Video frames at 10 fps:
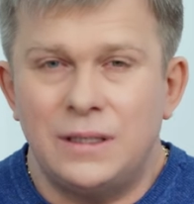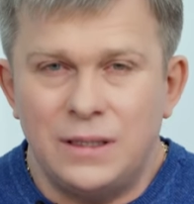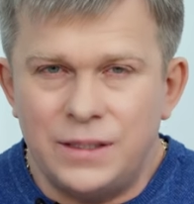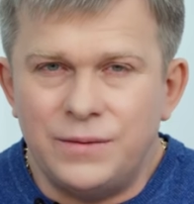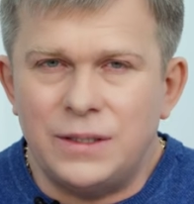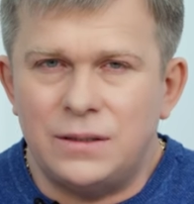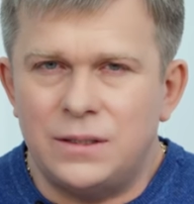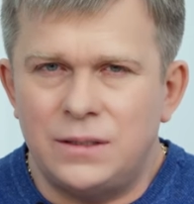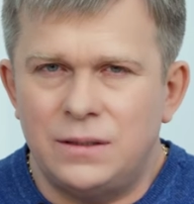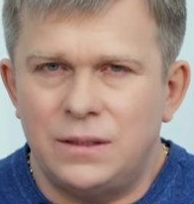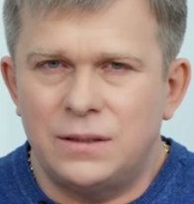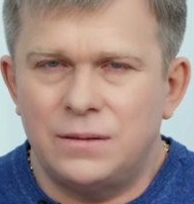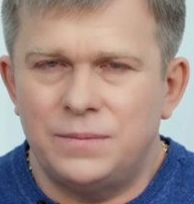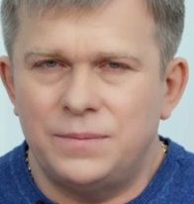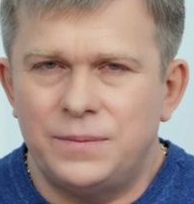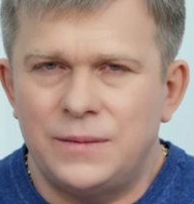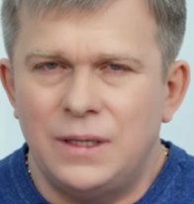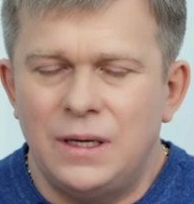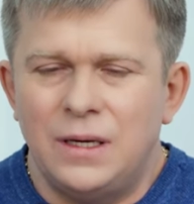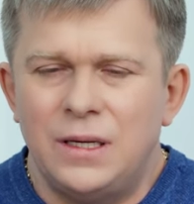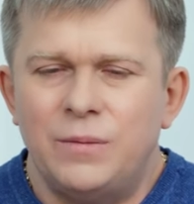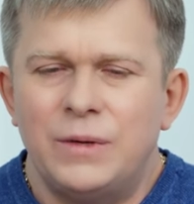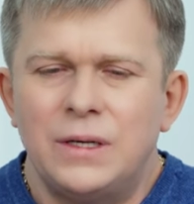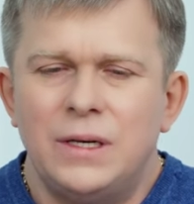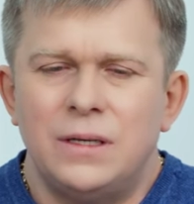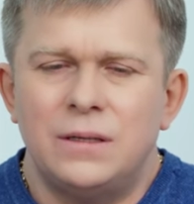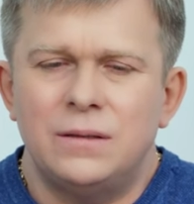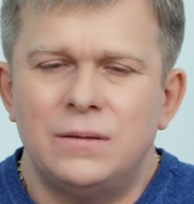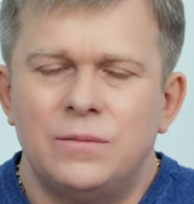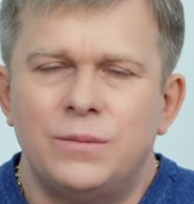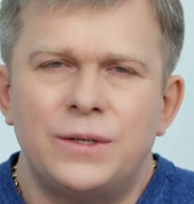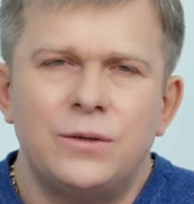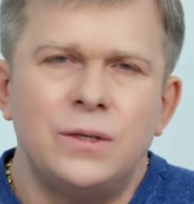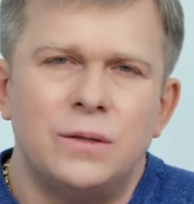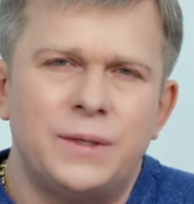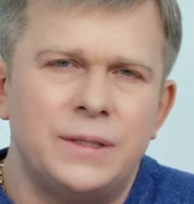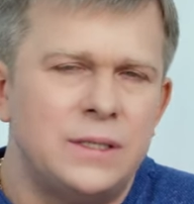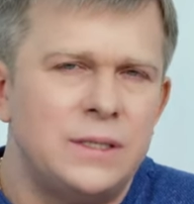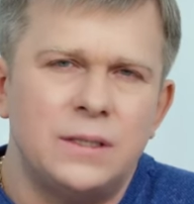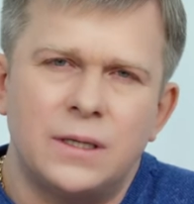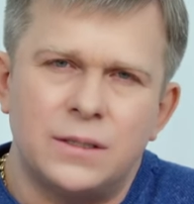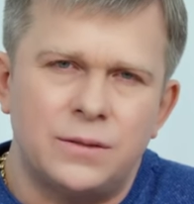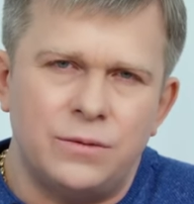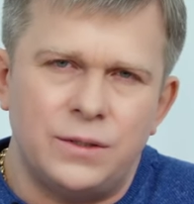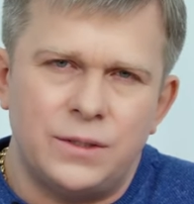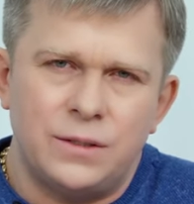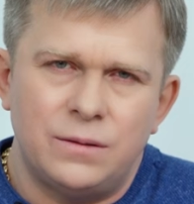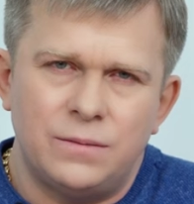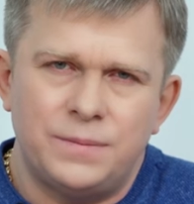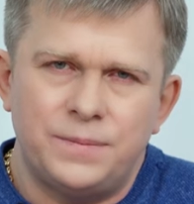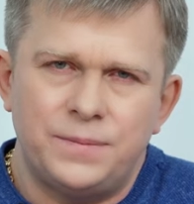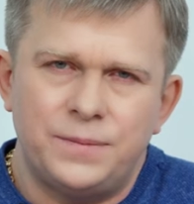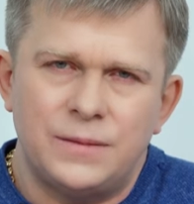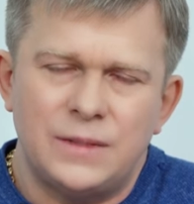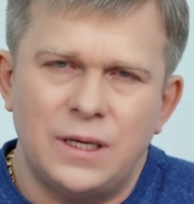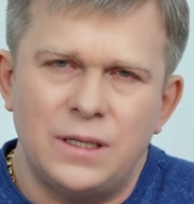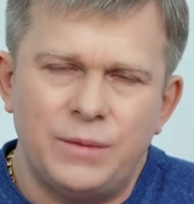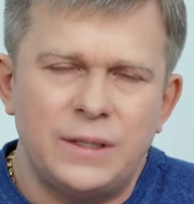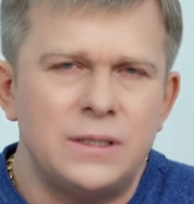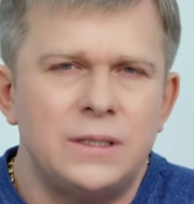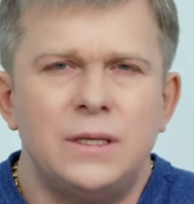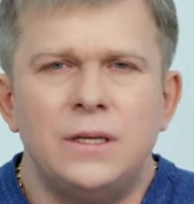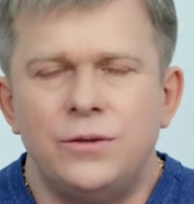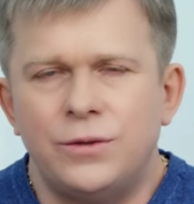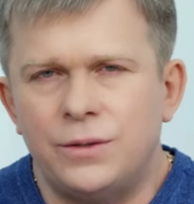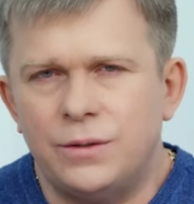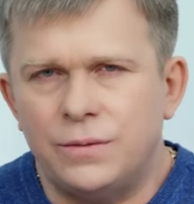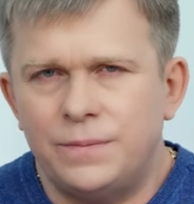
is indeed so. Prophets could not bring different truths. They brought one